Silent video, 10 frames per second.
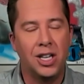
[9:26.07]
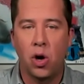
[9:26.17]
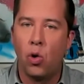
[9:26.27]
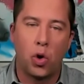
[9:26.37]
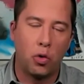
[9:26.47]
his
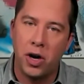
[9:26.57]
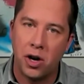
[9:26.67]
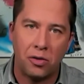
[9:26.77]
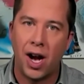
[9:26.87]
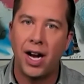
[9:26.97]
whole
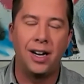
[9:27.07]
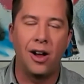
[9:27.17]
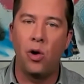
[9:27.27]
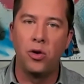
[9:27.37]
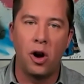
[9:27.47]
career, right?
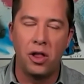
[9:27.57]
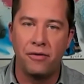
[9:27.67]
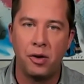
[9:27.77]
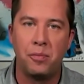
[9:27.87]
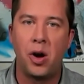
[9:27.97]
holding on to the
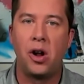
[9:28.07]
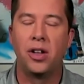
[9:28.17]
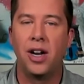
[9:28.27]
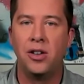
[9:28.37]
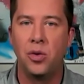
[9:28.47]
football
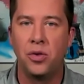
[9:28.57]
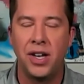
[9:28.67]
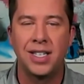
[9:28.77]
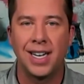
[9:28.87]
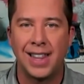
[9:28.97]
and, and and doing
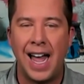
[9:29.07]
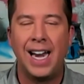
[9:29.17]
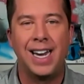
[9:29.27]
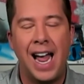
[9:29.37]
things like that. And